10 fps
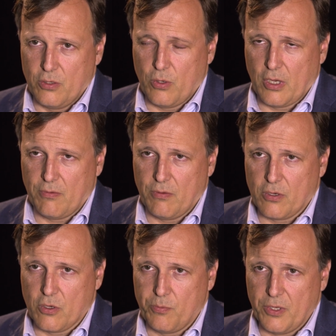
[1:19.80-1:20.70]
You have
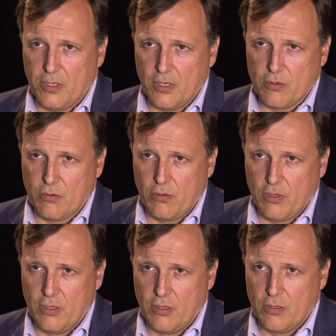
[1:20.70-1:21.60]
a company
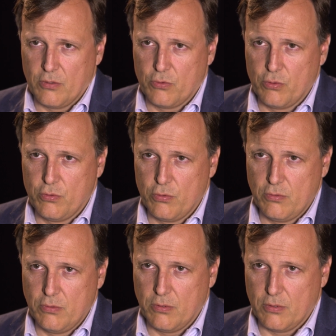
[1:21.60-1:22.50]
called
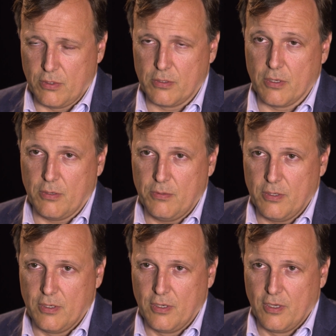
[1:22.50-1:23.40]
Tudou.com,
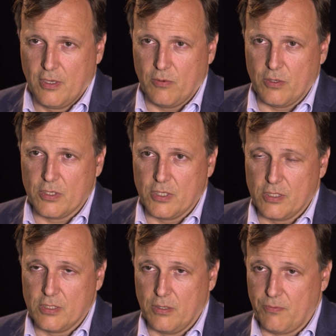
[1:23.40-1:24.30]
which
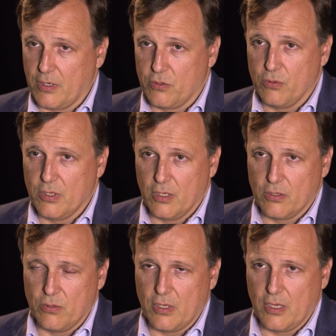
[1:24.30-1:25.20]
is in fact
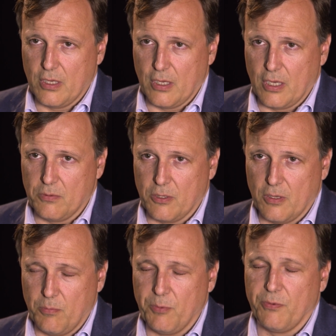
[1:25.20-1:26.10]
talking today at
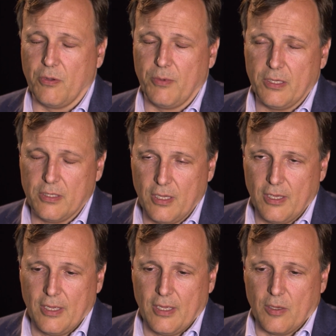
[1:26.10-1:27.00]
the MIP format,
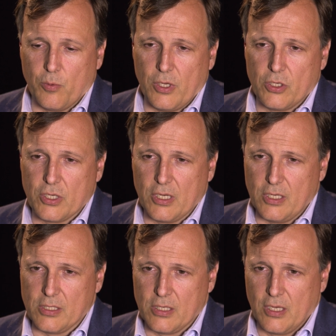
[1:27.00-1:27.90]
which
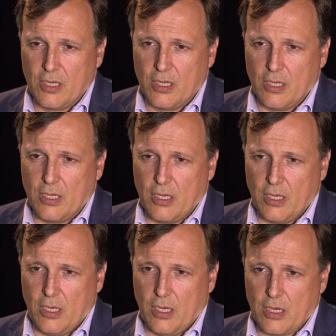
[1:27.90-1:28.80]
is
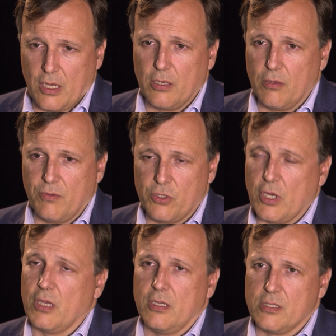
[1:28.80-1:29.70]
a kind of a
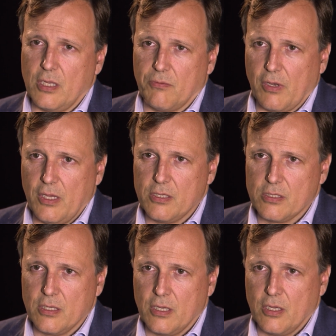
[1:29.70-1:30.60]
Chinese
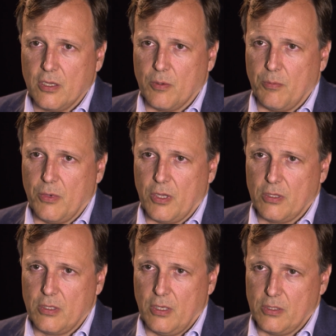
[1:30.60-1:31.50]
Netflix,
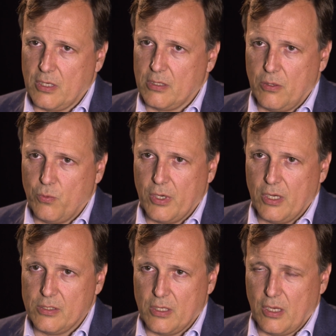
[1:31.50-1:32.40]
but in certain
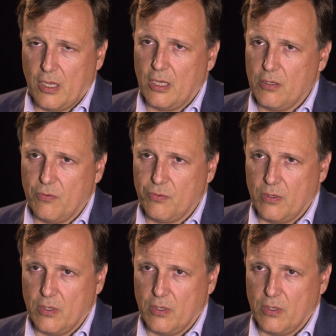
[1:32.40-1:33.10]
ways ahead of